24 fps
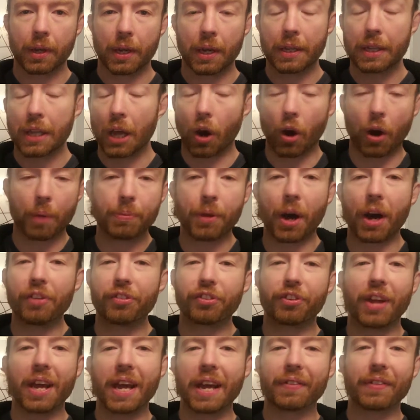Now, I'm not
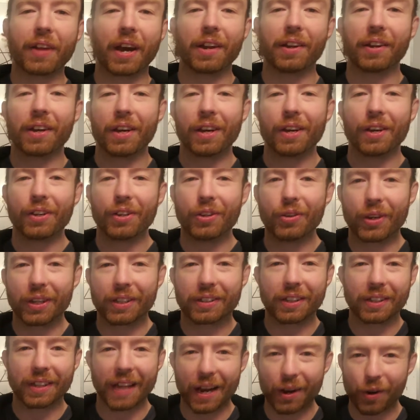saying that you get
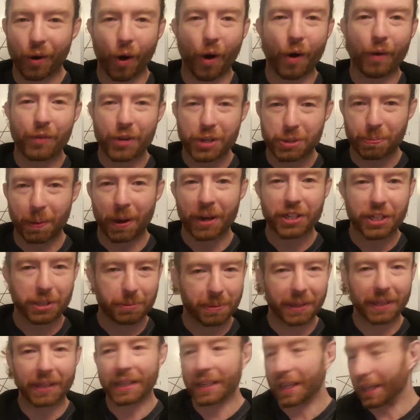to let go of
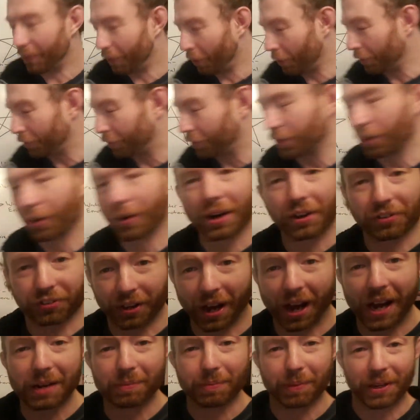responsibility. Those are your
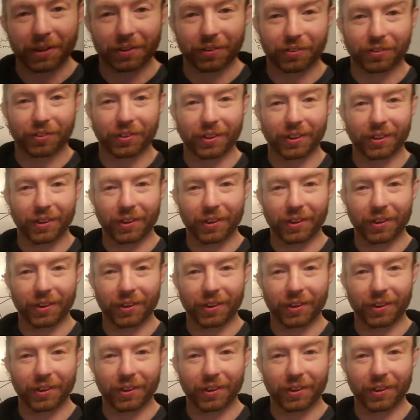assignments.